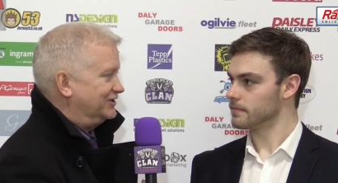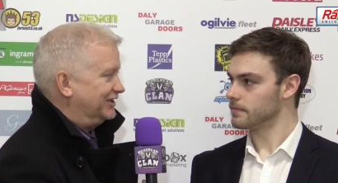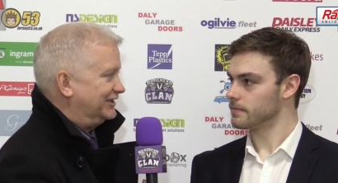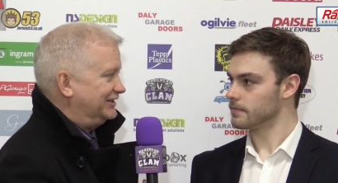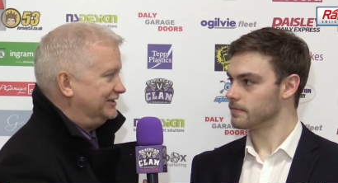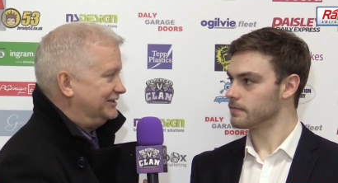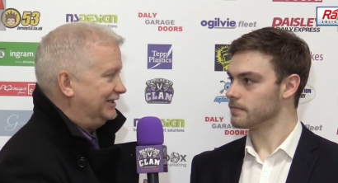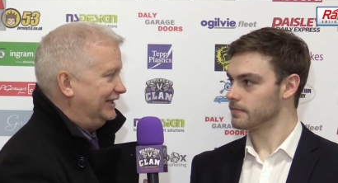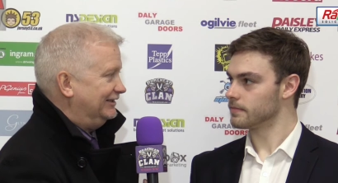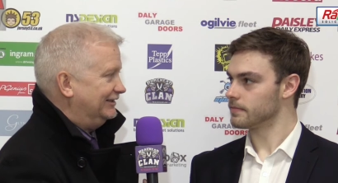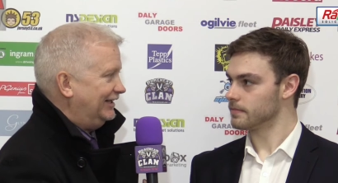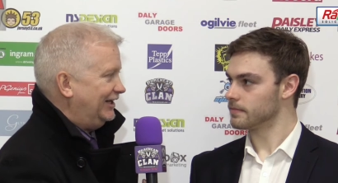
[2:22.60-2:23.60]
Speaker 1: the circuit
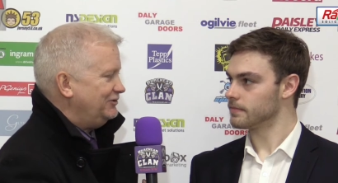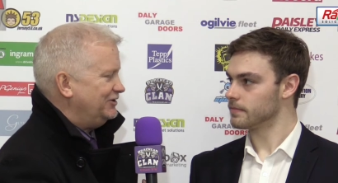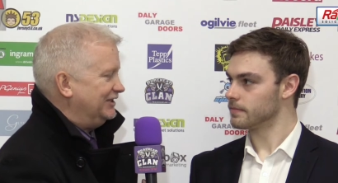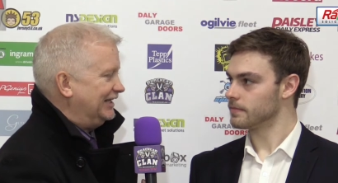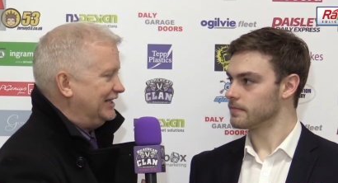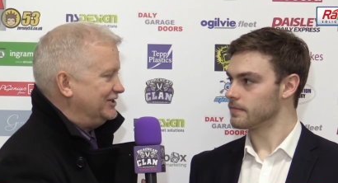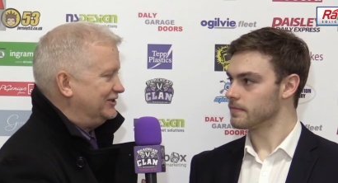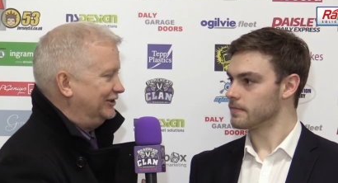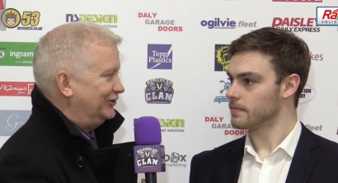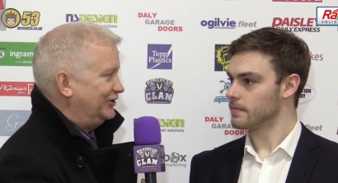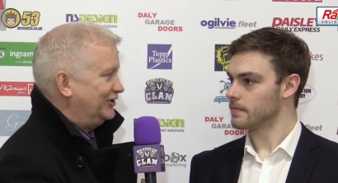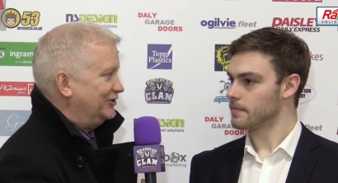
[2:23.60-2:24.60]
tonight. How do the guys in the
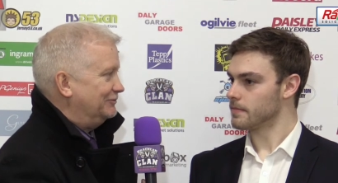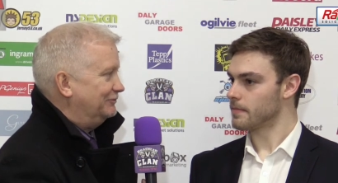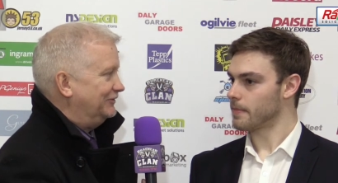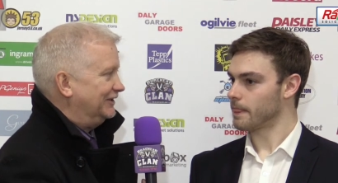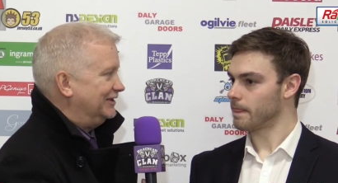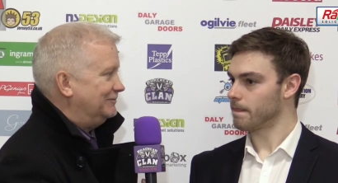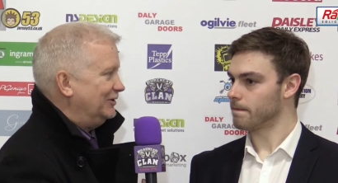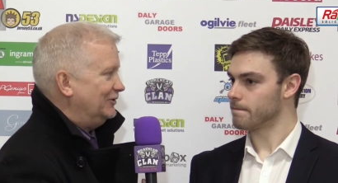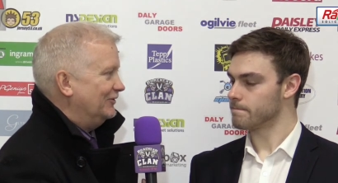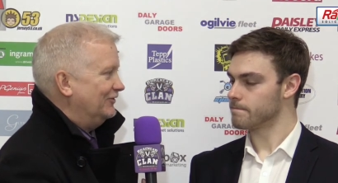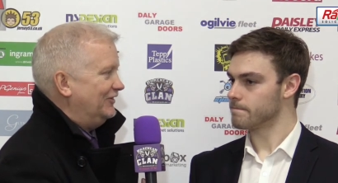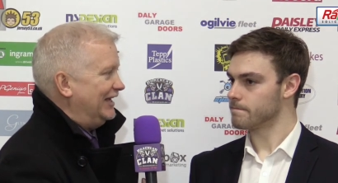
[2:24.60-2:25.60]
locker room feel about
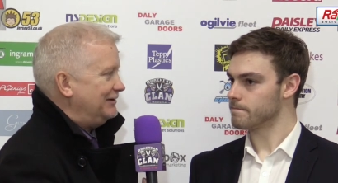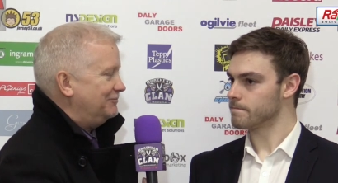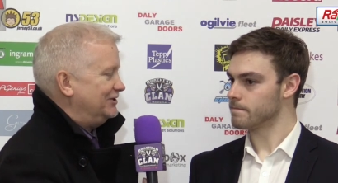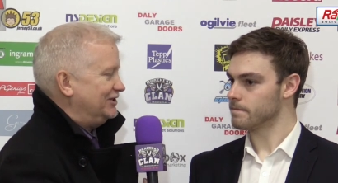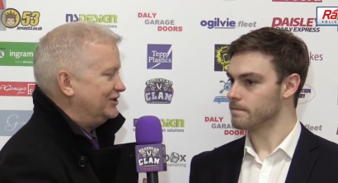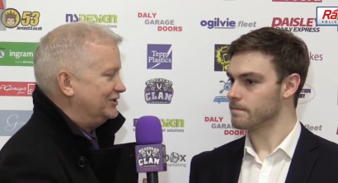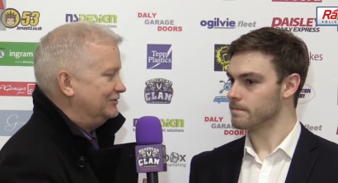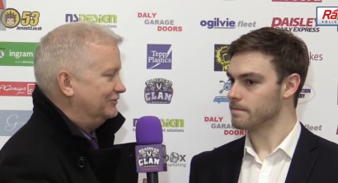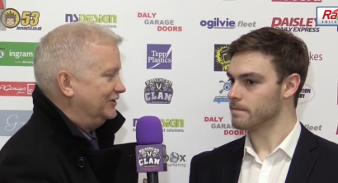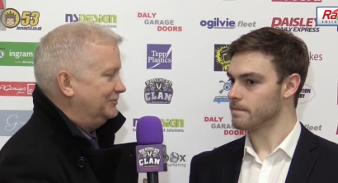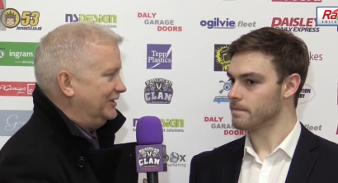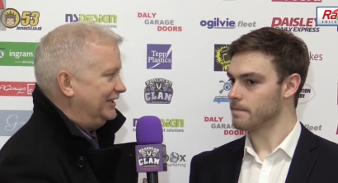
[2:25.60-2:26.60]
that position
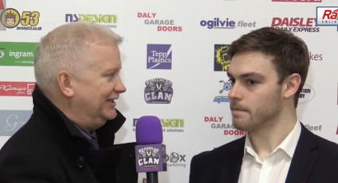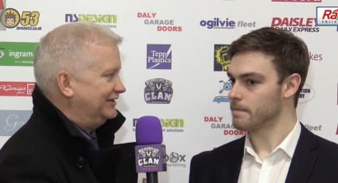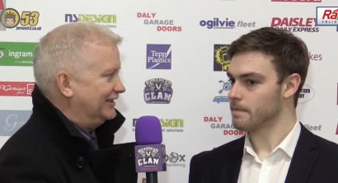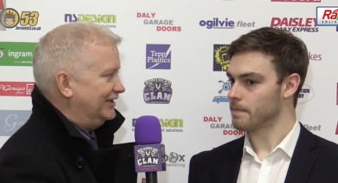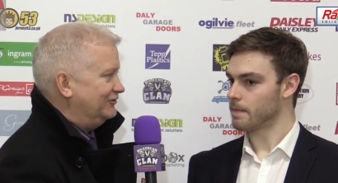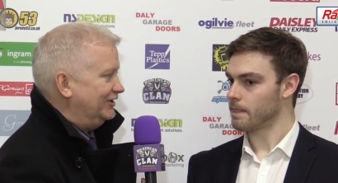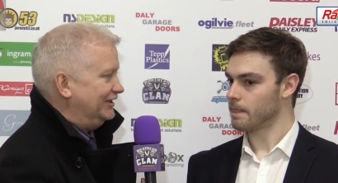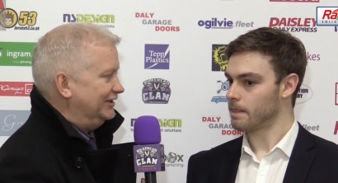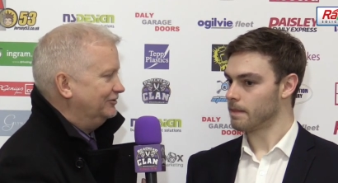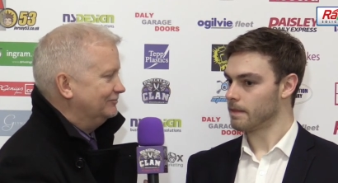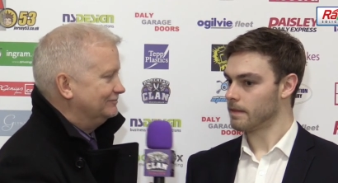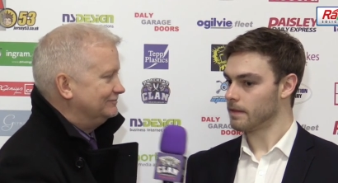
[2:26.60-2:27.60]
for the Braehead clan right
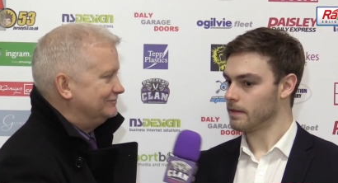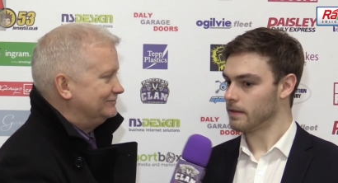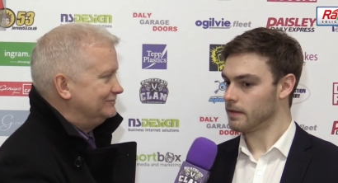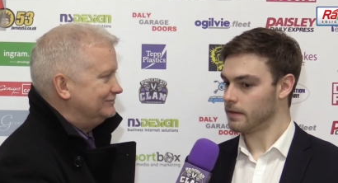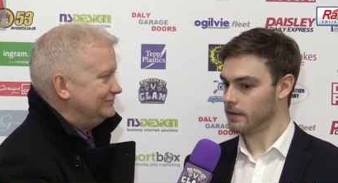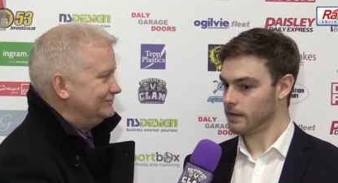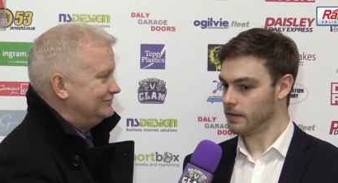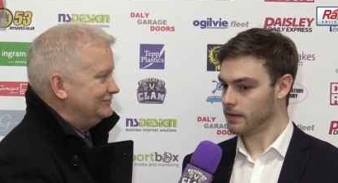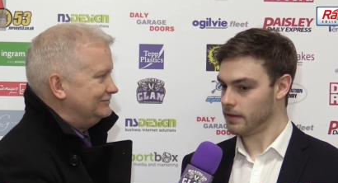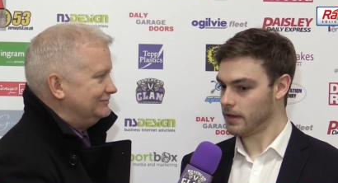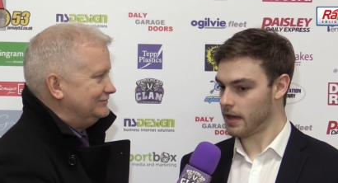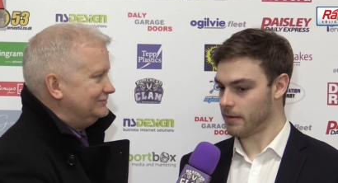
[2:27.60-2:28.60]
now?
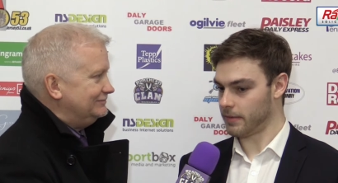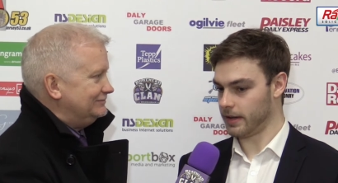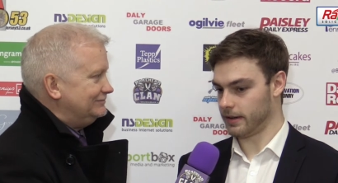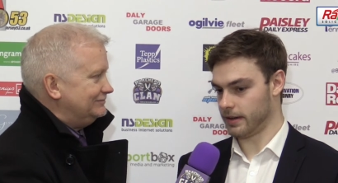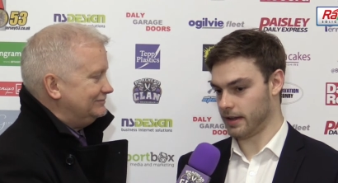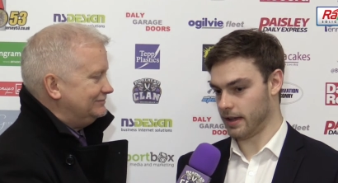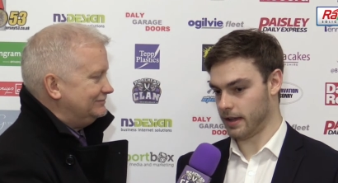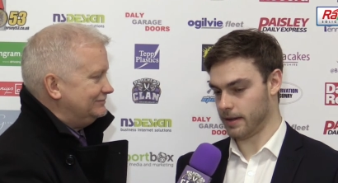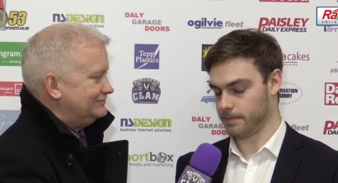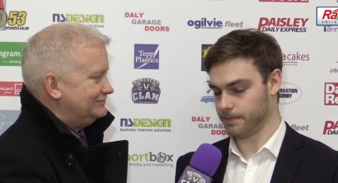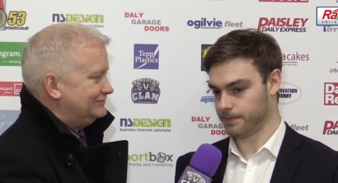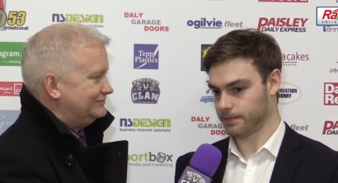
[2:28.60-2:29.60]
Speaker 2: Yeah, I mean,
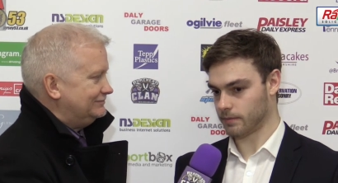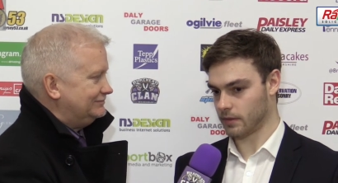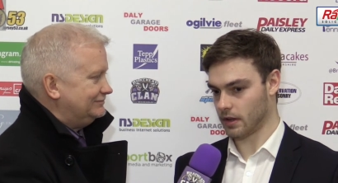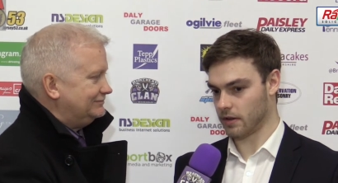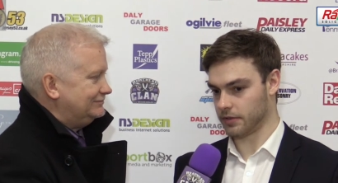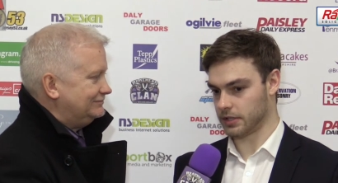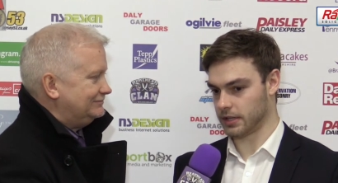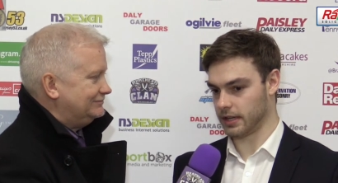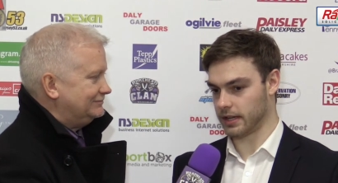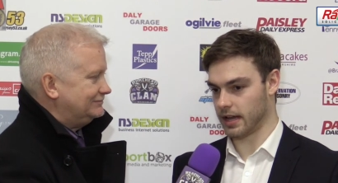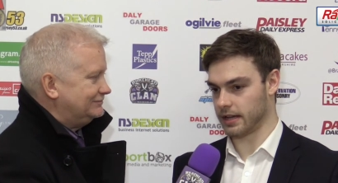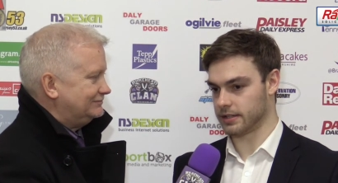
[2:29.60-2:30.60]
um, obviously
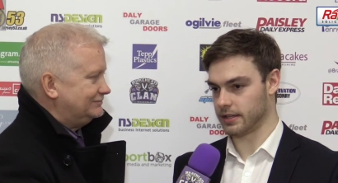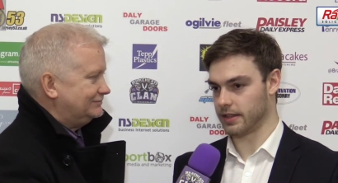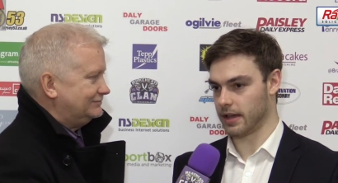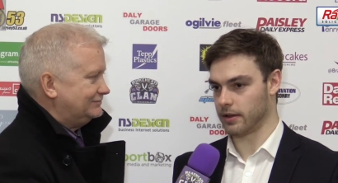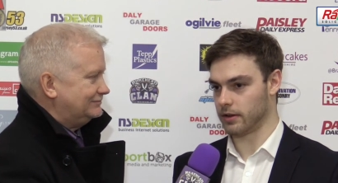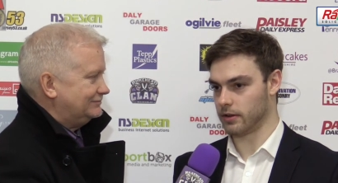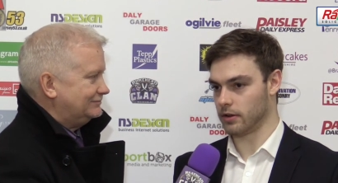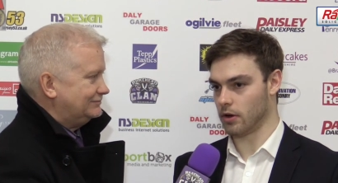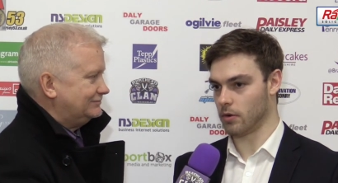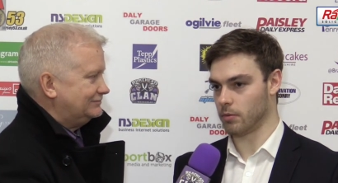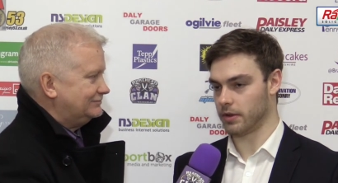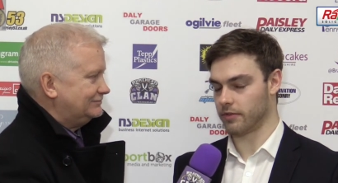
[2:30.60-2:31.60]
guys in there
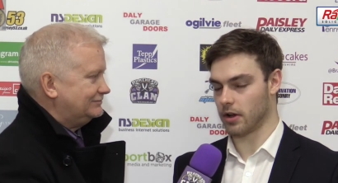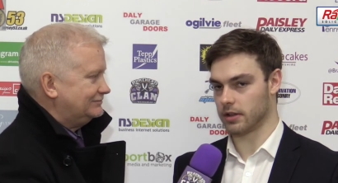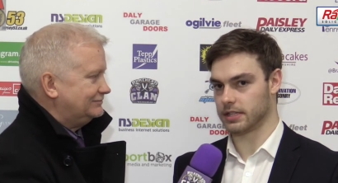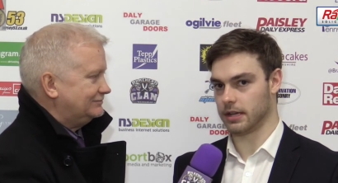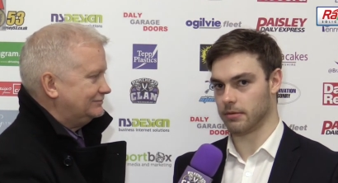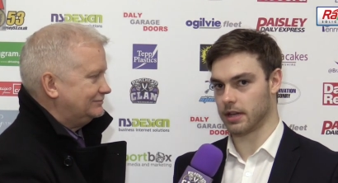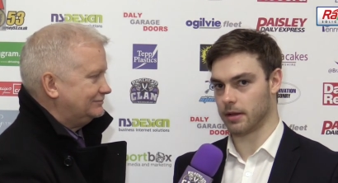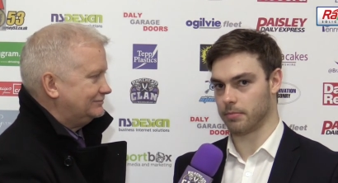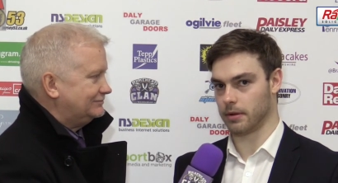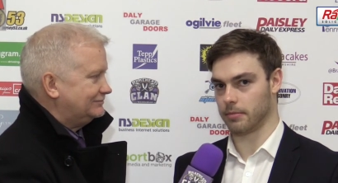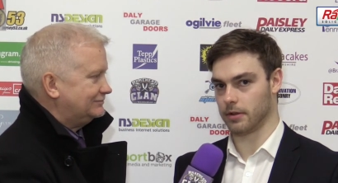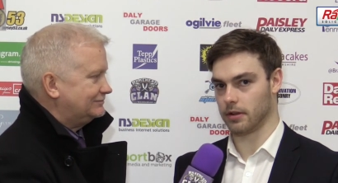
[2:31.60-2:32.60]
know we've got a team
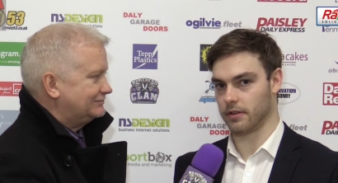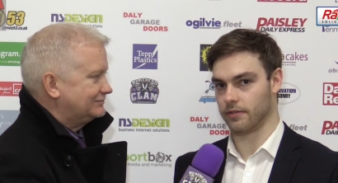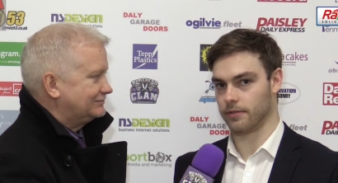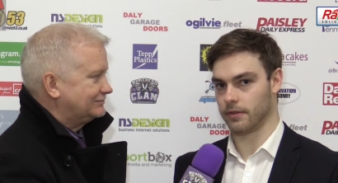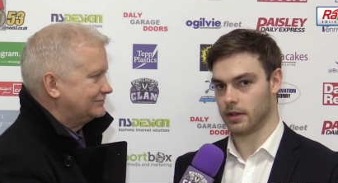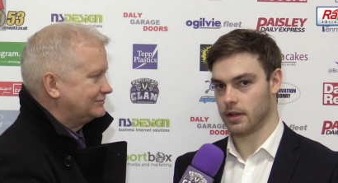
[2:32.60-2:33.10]
capable of